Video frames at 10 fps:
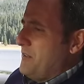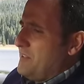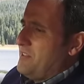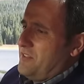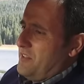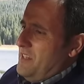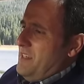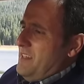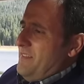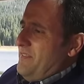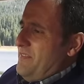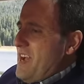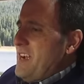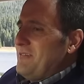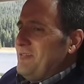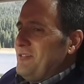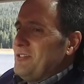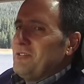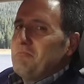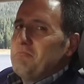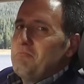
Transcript: This is not just